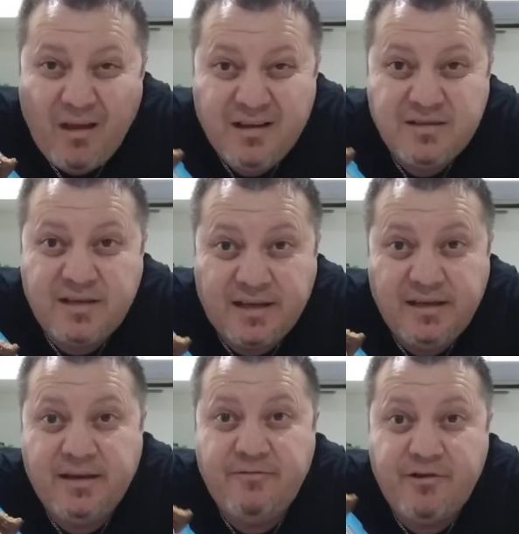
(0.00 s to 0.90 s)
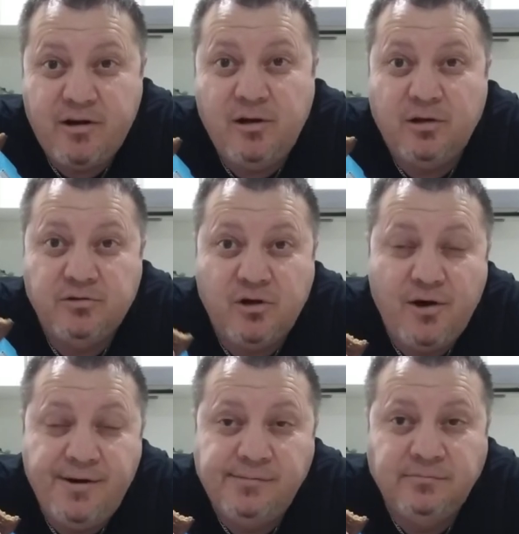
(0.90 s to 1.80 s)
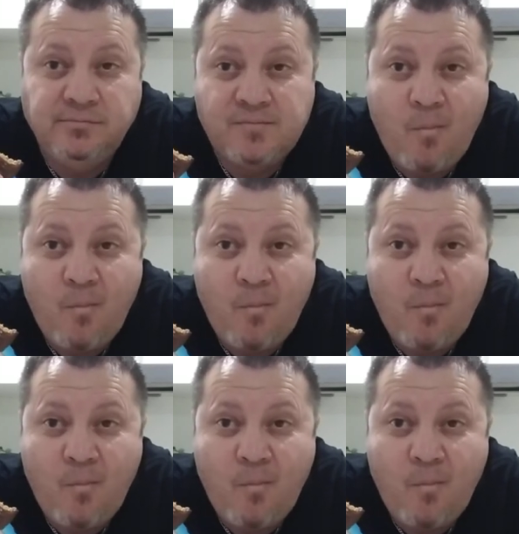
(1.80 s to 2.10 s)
It's taking a very long time